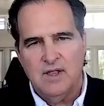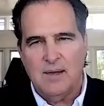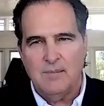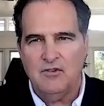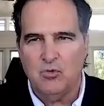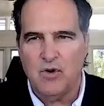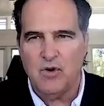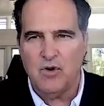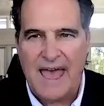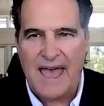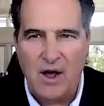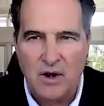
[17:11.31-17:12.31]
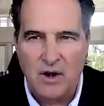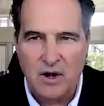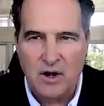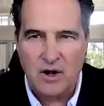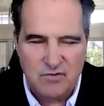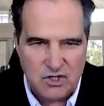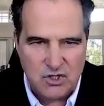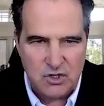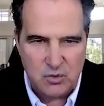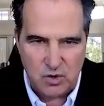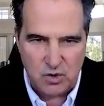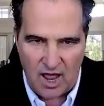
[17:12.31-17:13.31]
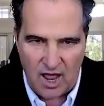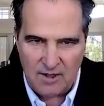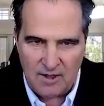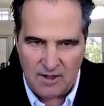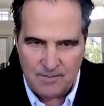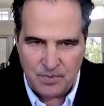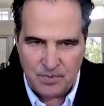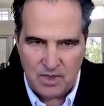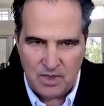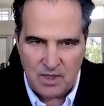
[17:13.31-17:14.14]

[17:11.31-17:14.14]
that means without it, eventually you die.